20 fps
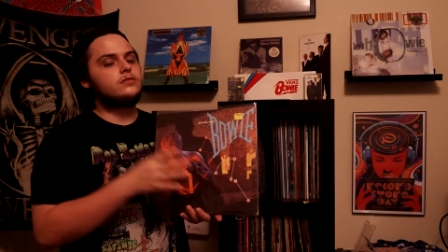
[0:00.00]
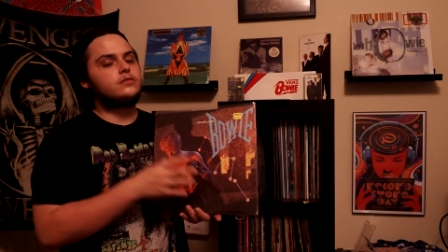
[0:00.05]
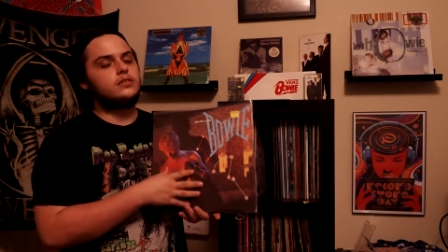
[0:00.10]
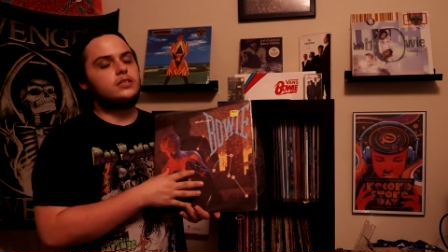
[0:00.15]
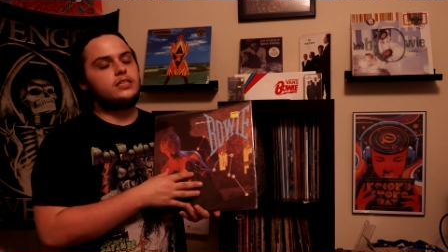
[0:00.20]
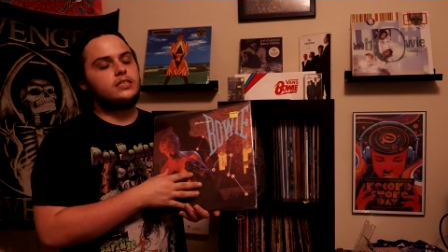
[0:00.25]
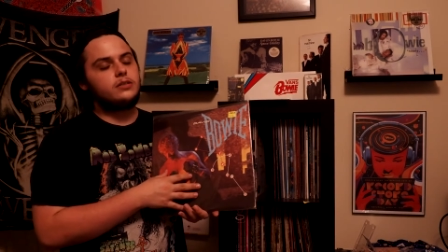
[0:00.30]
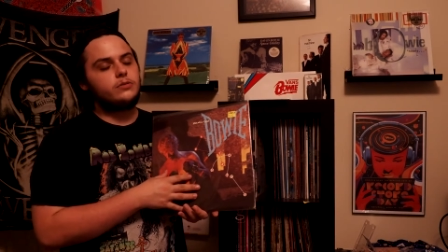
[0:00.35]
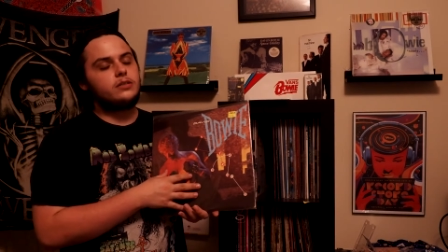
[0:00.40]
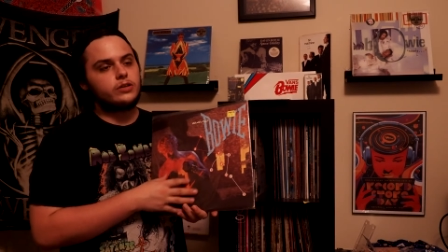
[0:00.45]

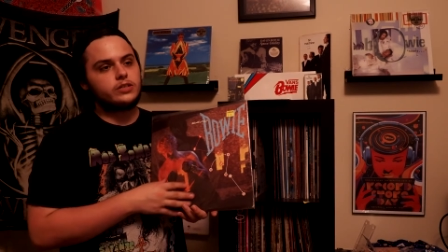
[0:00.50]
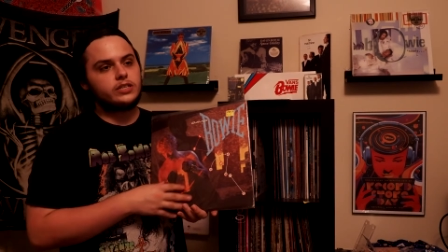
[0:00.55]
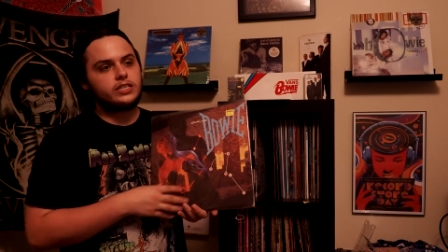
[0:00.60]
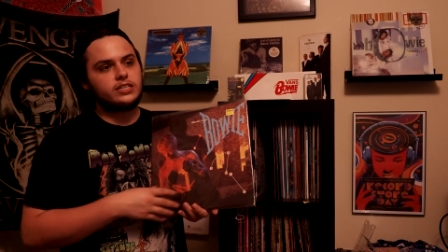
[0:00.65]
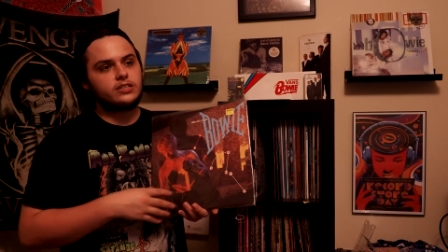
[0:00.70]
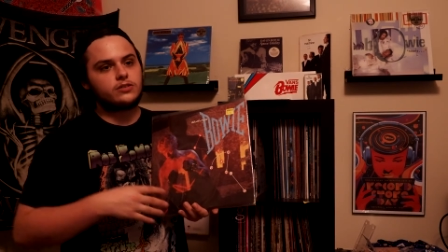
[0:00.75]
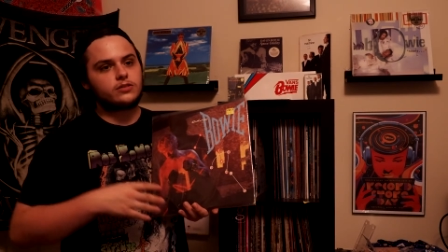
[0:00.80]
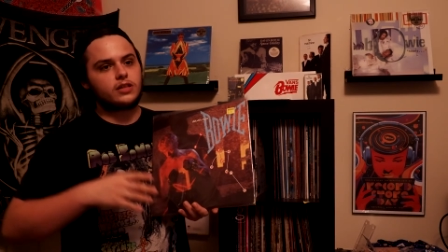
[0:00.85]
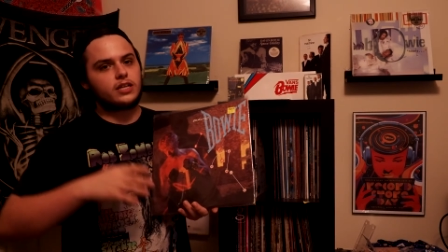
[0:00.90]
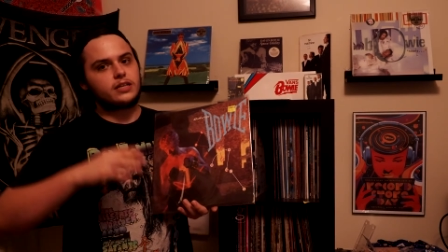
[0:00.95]
anywhere
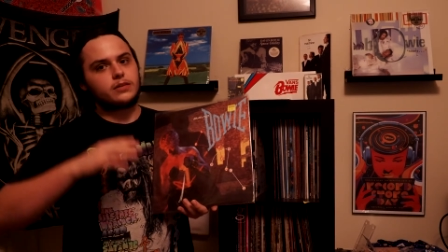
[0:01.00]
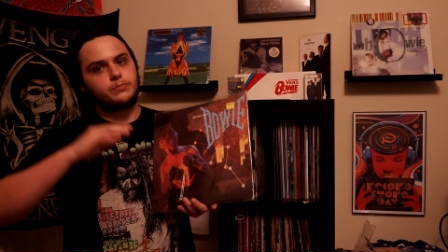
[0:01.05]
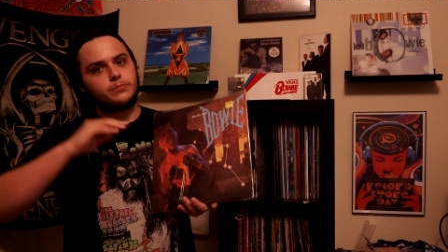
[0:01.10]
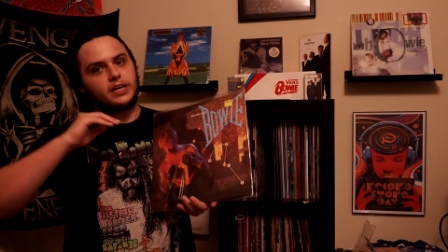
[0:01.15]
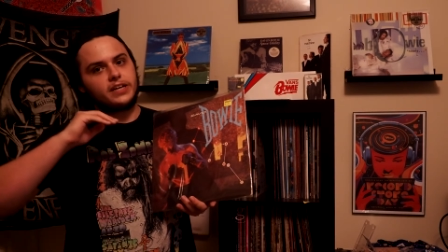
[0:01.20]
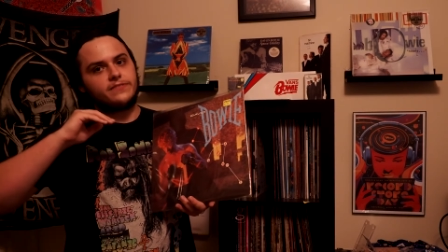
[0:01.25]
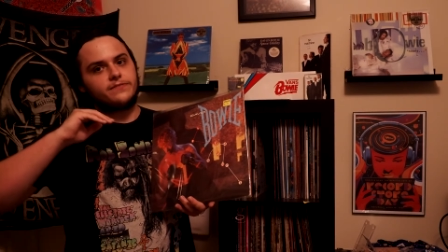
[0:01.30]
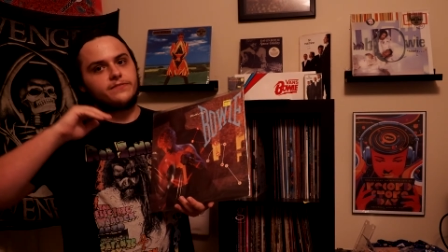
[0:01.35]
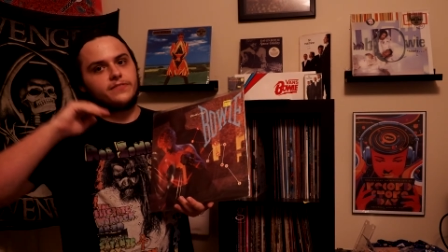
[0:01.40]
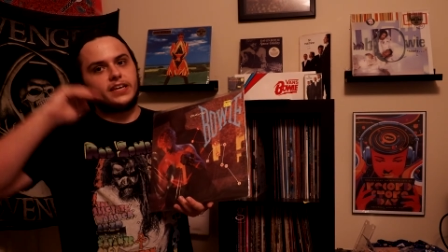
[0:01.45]
near like
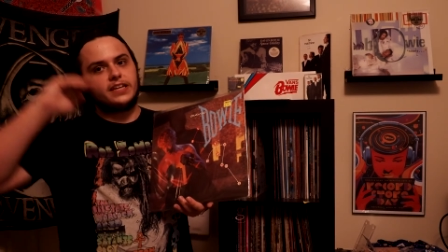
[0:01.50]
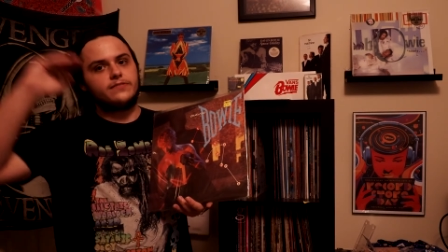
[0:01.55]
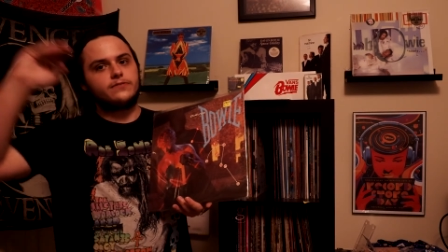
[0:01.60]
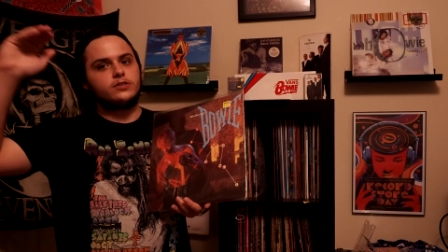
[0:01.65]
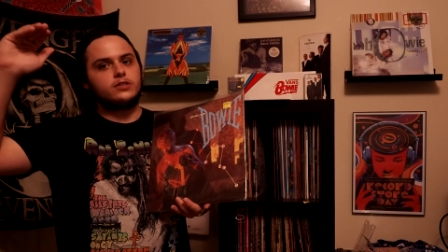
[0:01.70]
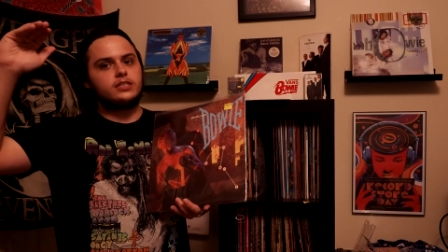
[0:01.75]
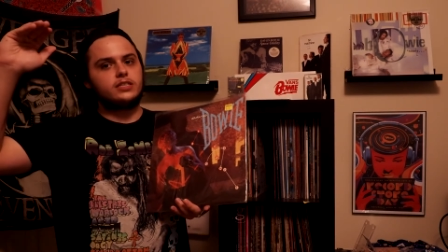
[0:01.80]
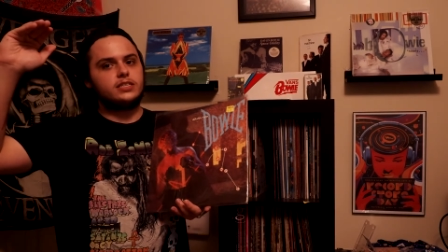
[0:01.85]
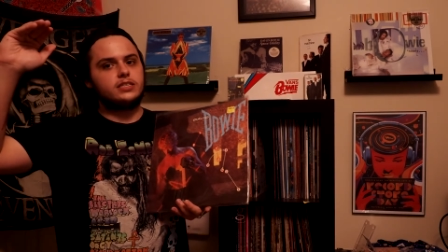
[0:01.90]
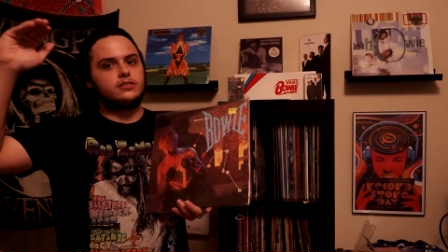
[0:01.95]
my
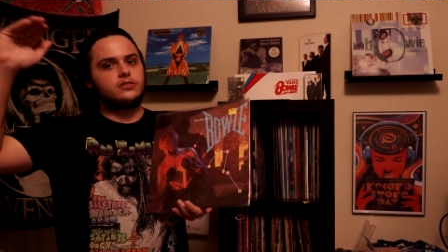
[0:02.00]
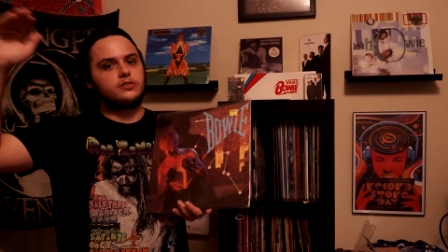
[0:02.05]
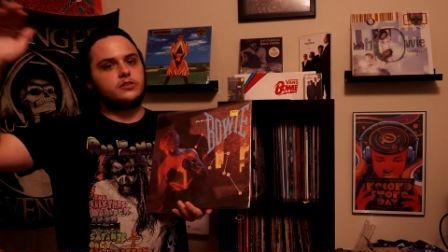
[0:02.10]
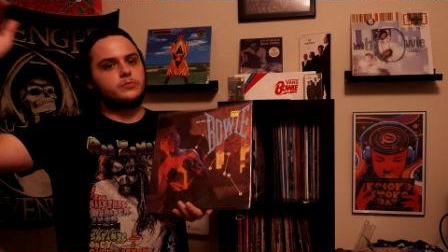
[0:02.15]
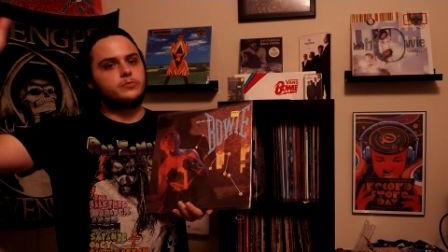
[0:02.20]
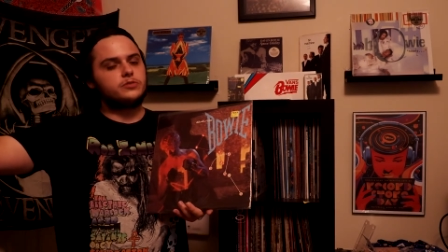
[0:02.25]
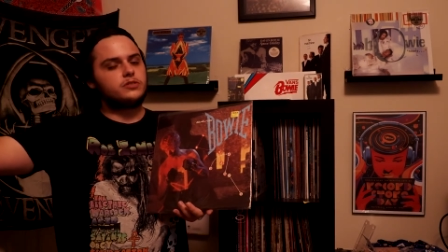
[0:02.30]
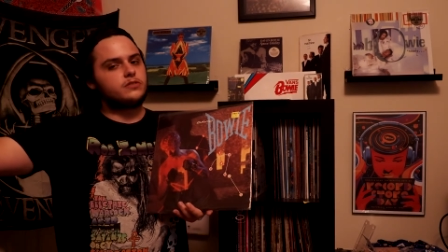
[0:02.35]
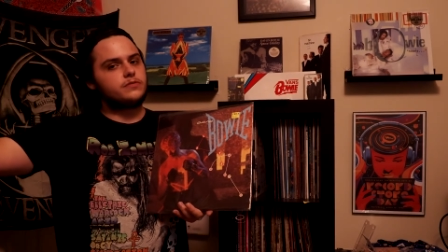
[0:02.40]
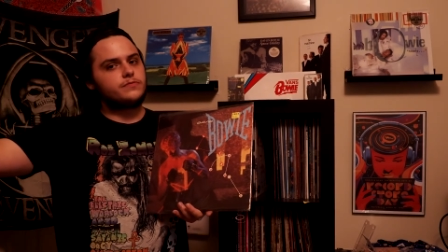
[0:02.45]
favorite in
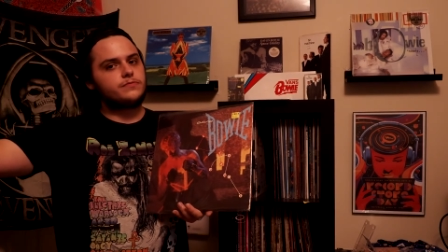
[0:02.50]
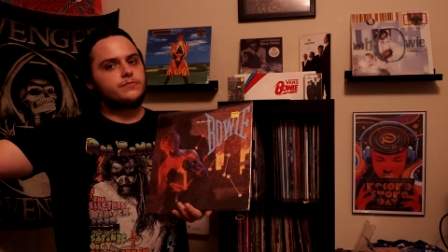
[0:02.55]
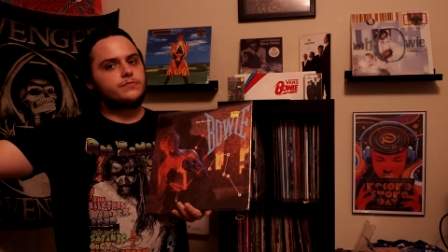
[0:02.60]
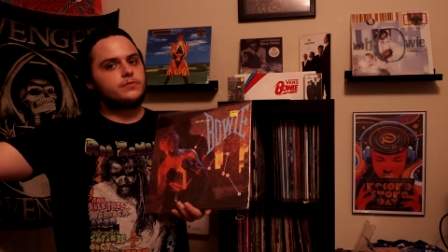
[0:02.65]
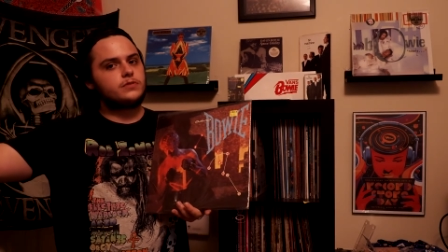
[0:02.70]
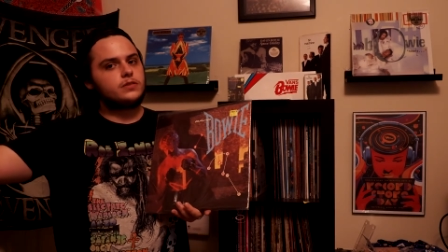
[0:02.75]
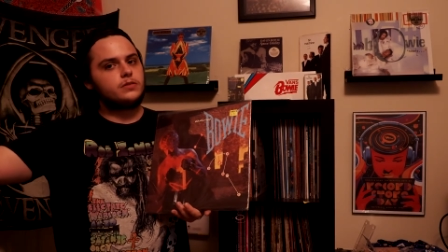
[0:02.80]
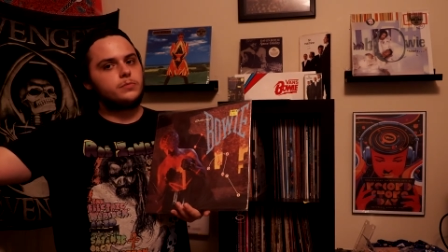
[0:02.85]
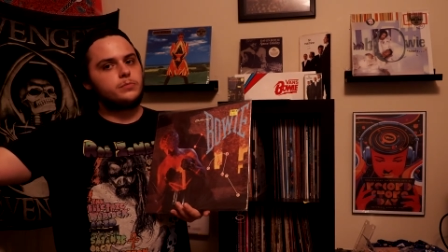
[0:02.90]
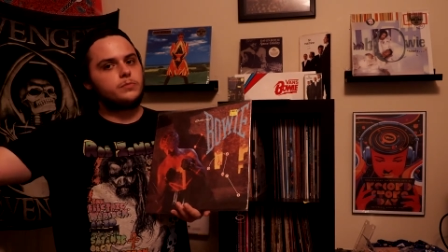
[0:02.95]
terms of
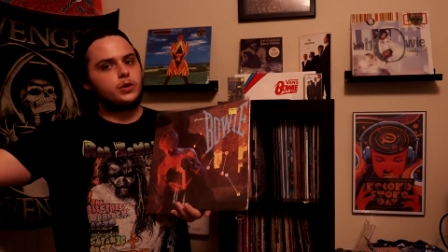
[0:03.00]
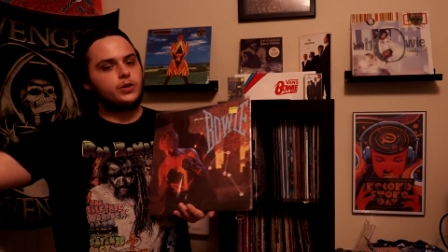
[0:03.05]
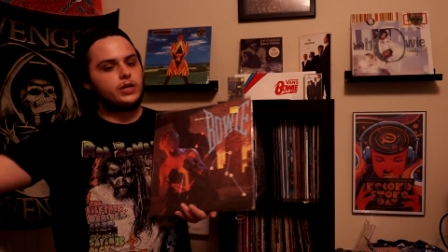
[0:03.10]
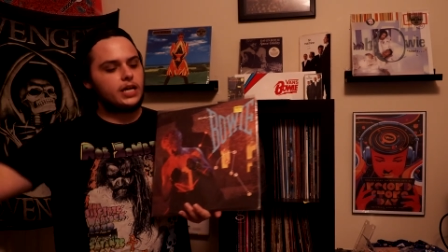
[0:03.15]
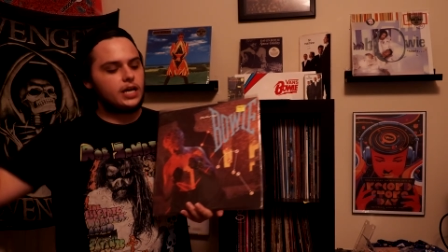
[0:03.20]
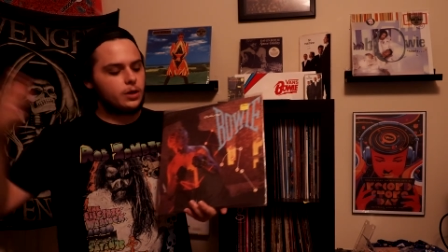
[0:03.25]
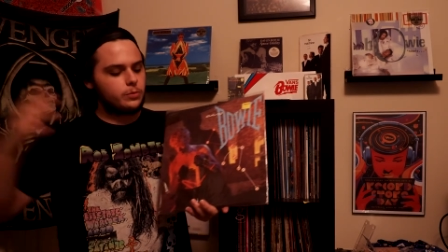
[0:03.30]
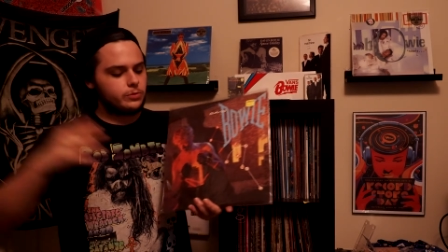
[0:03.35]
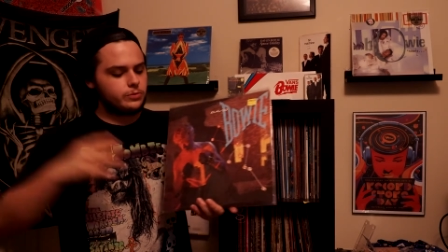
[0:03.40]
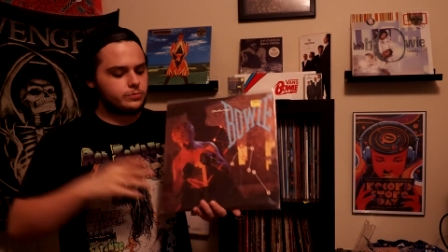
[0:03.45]
Bowie
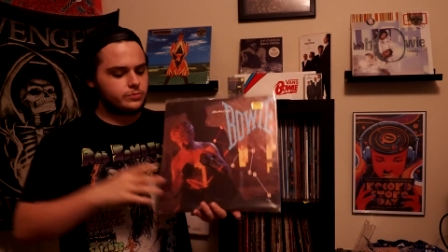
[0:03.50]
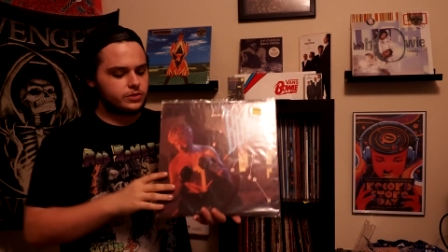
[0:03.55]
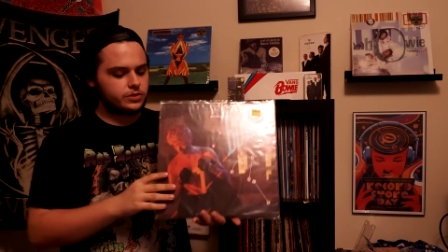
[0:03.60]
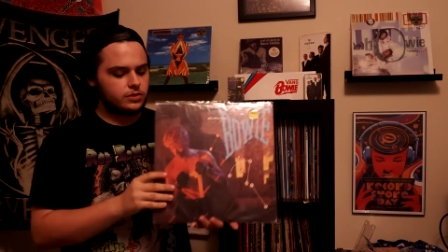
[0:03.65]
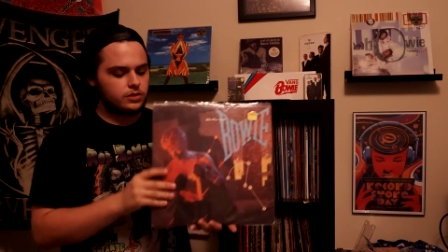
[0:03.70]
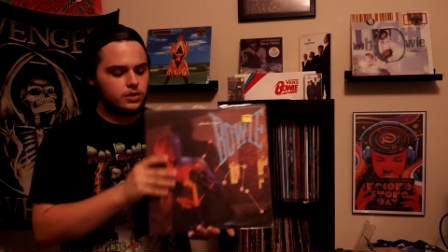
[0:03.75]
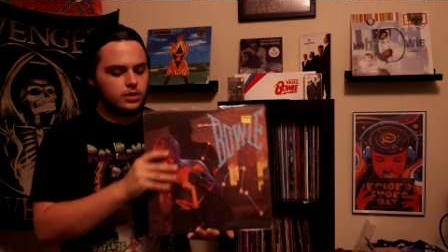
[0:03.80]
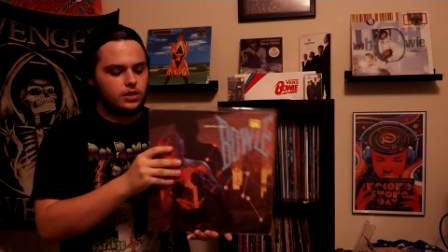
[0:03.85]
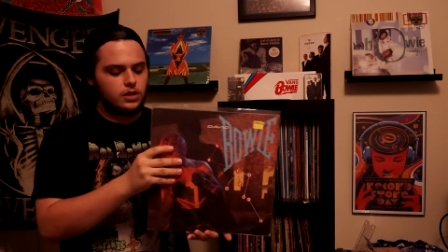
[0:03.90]
albums.